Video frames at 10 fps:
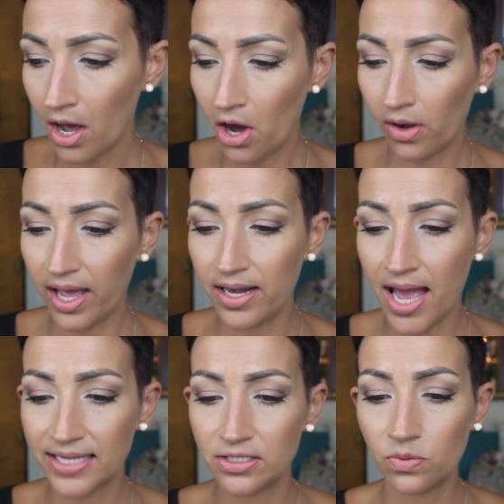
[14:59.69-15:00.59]
Okay,
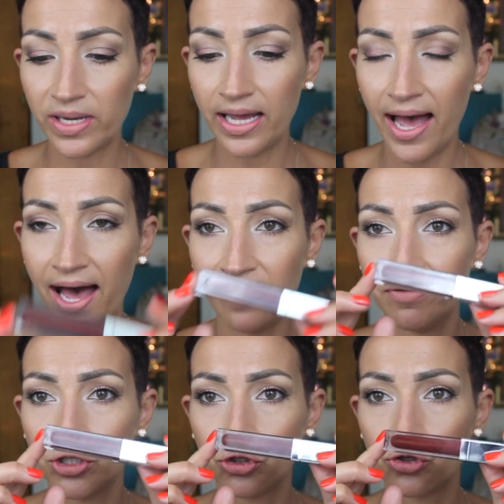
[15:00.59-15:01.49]
next we
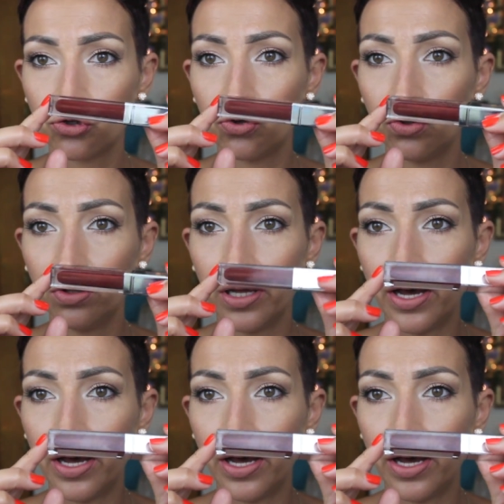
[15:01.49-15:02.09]
have Jewel.